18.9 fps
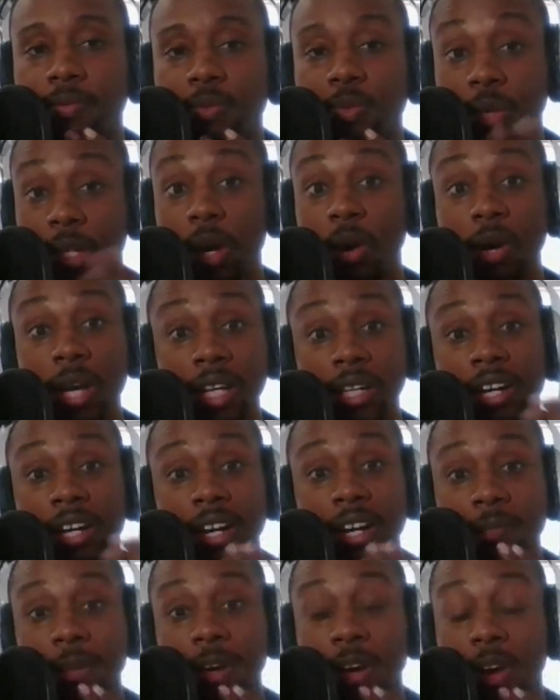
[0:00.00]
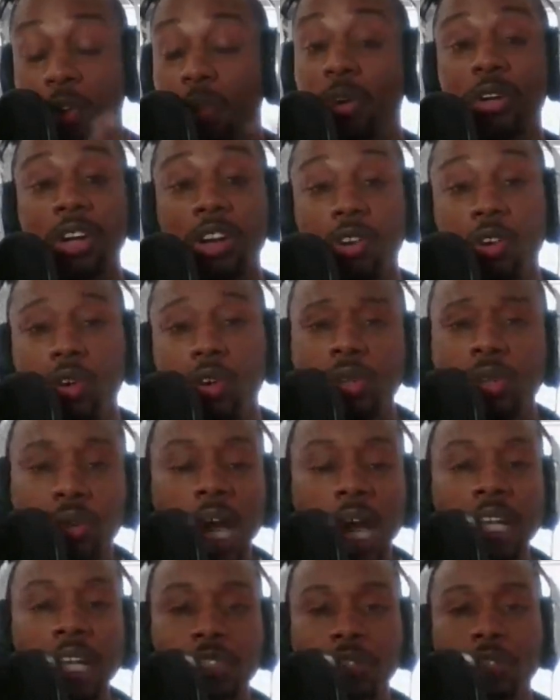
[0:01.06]
With no income, or
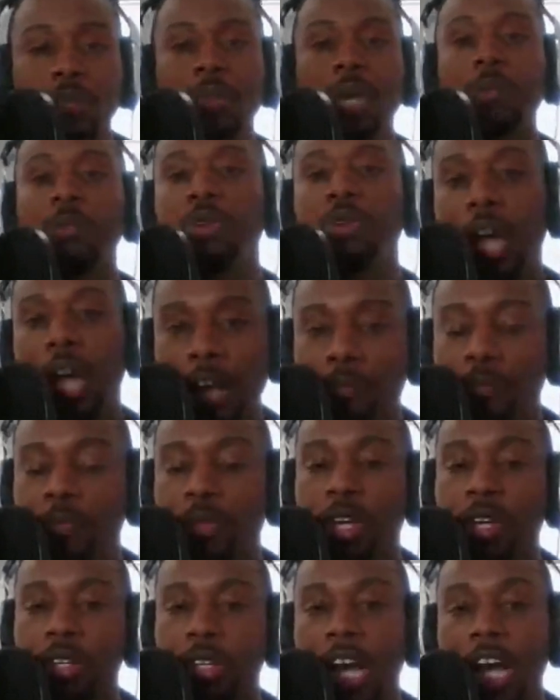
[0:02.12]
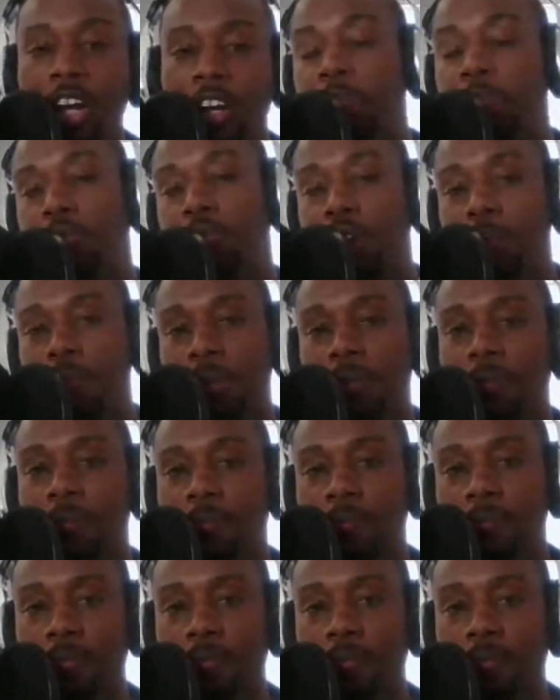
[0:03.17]
maybe you got unemployment.